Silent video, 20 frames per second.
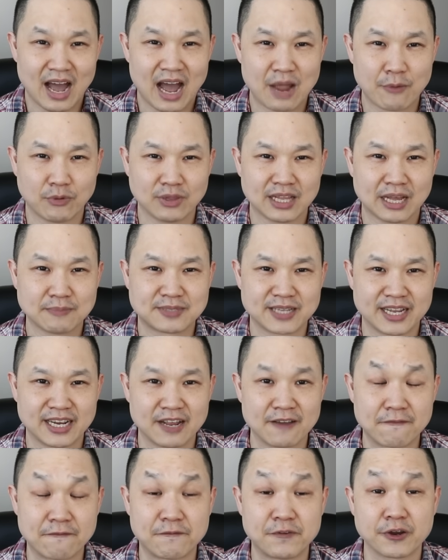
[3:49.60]
I will update
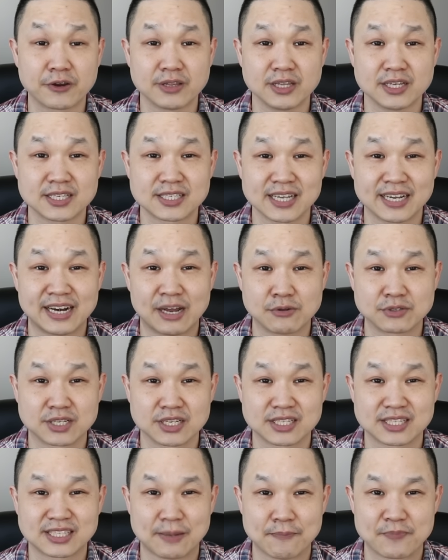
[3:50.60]
if Fearless
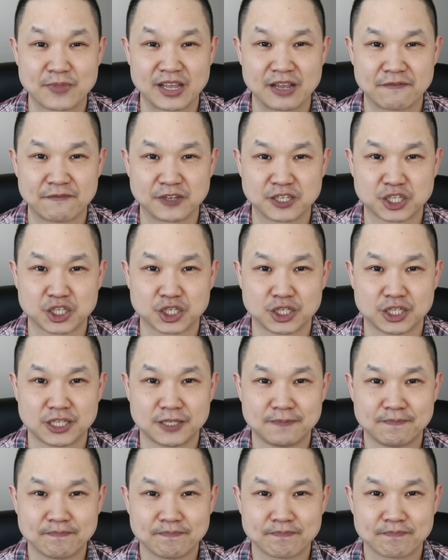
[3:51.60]
announces something
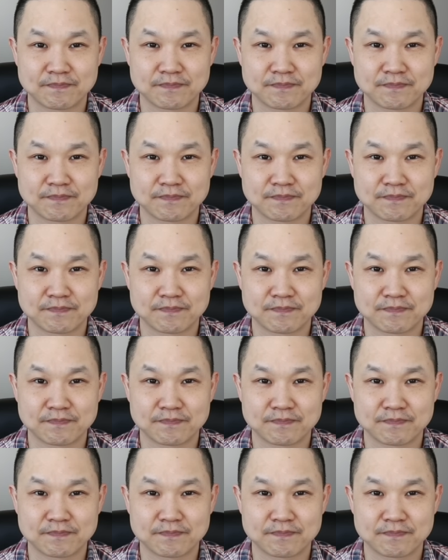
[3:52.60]
official.